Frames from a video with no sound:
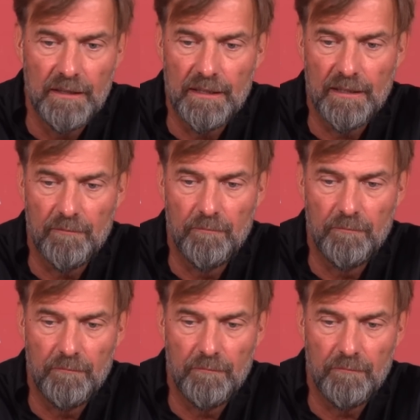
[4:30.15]

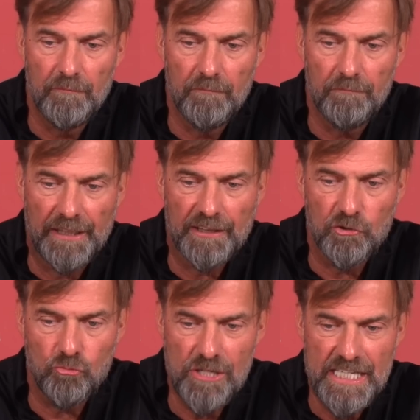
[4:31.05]
Finding
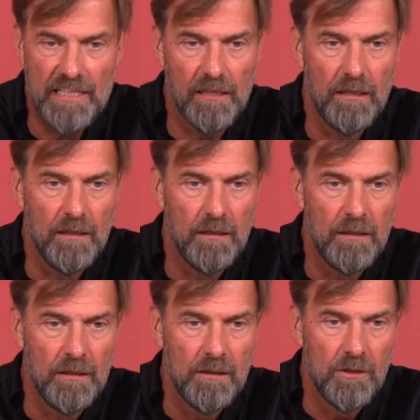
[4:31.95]
his real
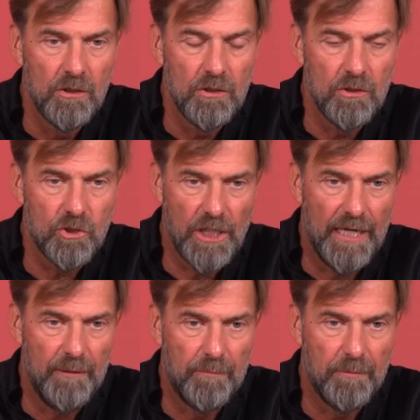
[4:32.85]

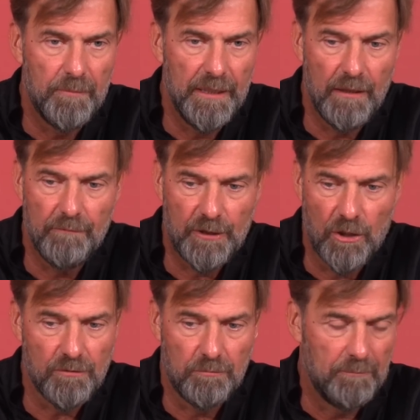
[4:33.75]
shape,
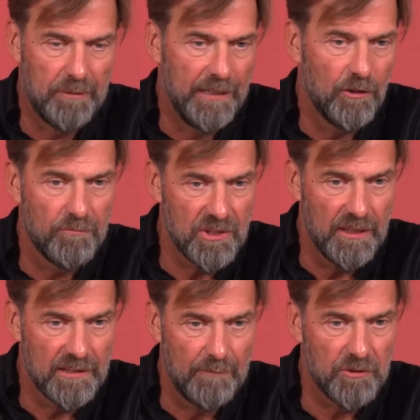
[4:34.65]
because he played
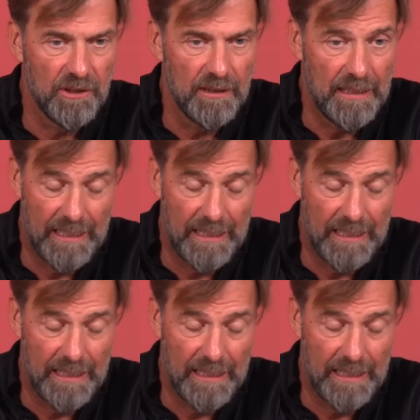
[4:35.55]
obviously exceptional.